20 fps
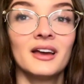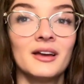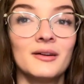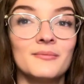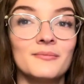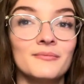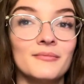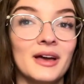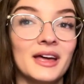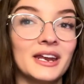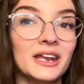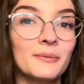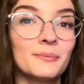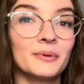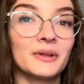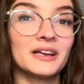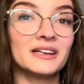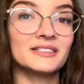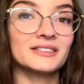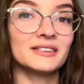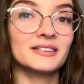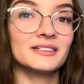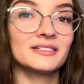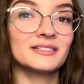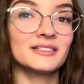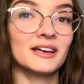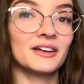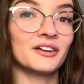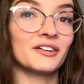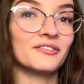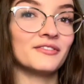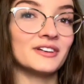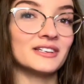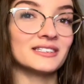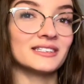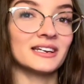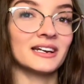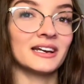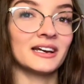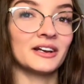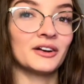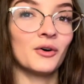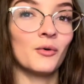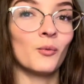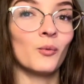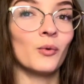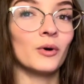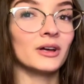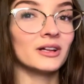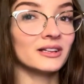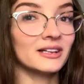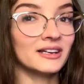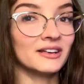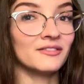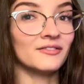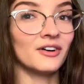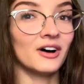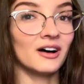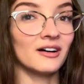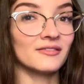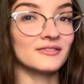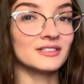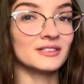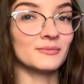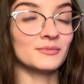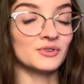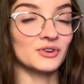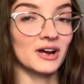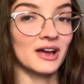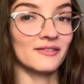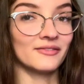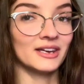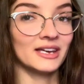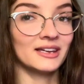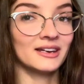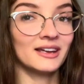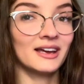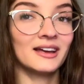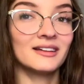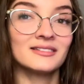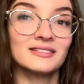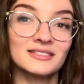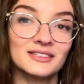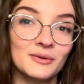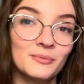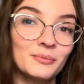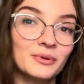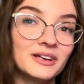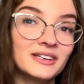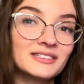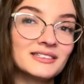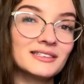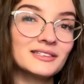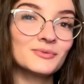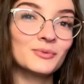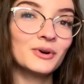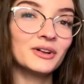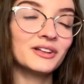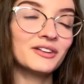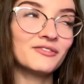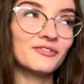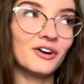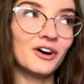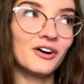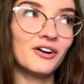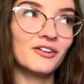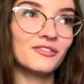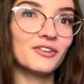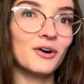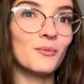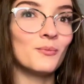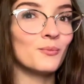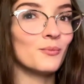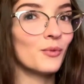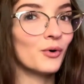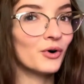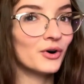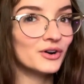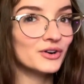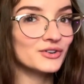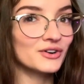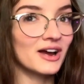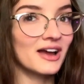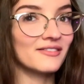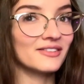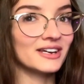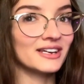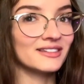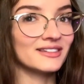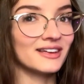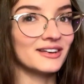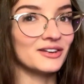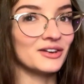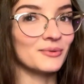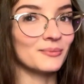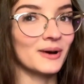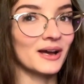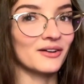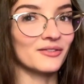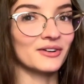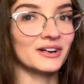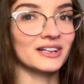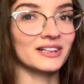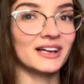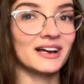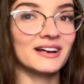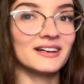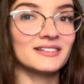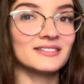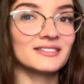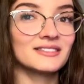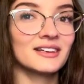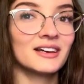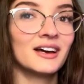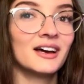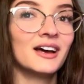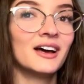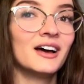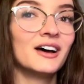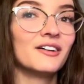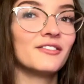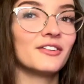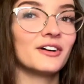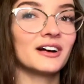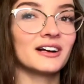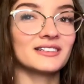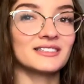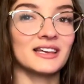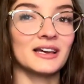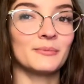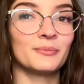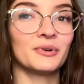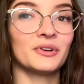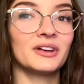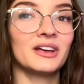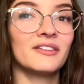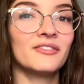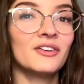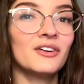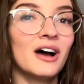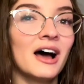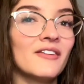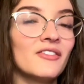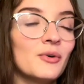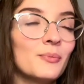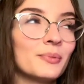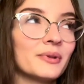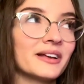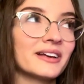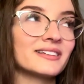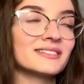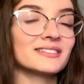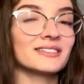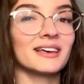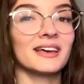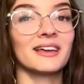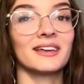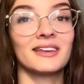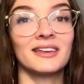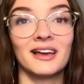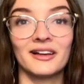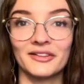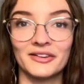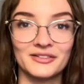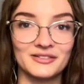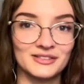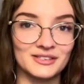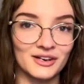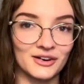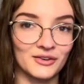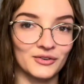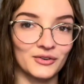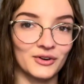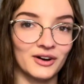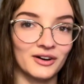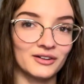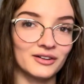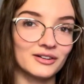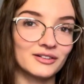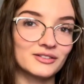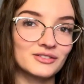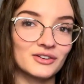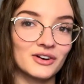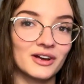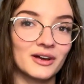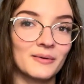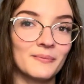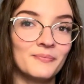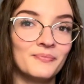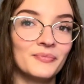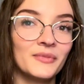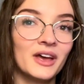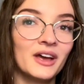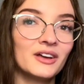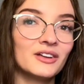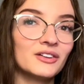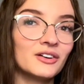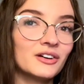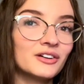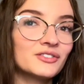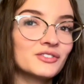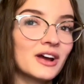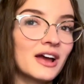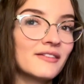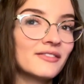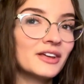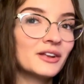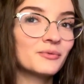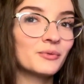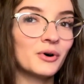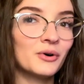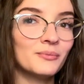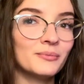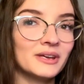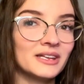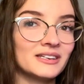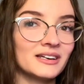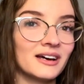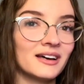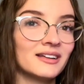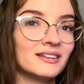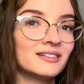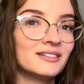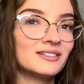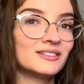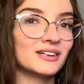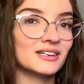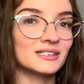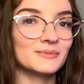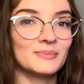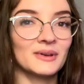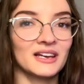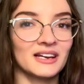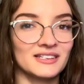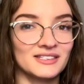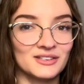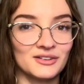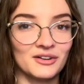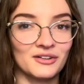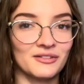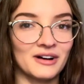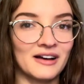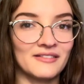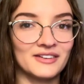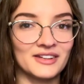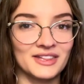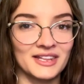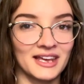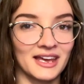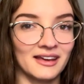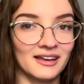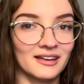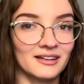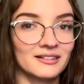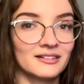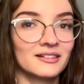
Many places that you're visiting will involve some driving, and some places will involve more driving than you might realize. For example, if you have a place like Yellowstone on your trip, your driving won't be done just because you arrived at the gate.